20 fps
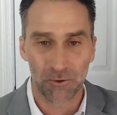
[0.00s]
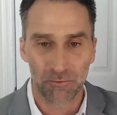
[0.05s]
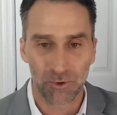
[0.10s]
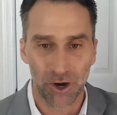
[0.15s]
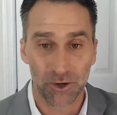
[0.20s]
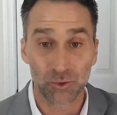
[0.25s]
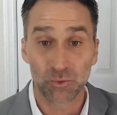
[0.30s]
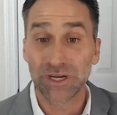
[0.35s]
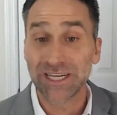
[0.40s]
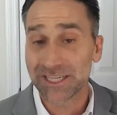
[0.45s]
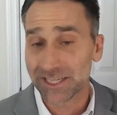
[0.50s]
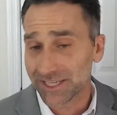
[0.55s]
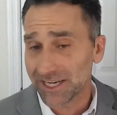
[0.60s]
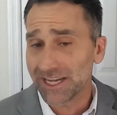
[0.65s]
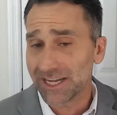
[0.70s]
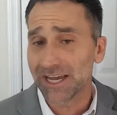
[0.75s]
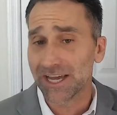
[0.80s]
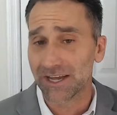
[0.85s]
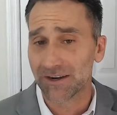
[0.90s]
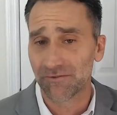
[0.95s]
pros, we
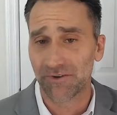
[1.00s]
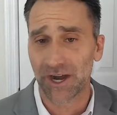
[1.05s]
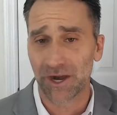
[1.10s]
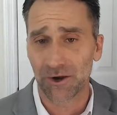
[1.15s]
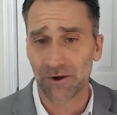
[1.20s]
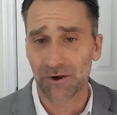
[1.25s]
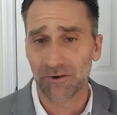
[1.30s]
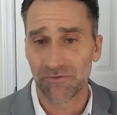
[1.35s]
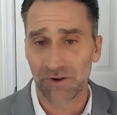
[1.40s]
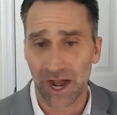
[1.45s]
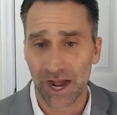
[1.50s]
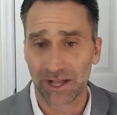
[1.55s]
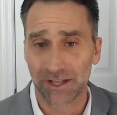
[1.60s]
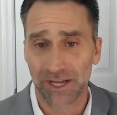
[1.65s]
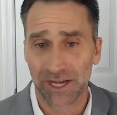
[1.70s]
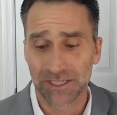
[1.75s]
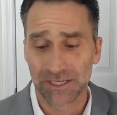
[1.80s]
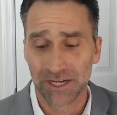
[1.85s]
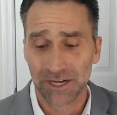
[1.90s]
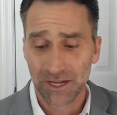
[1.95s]
see it in FARA filings.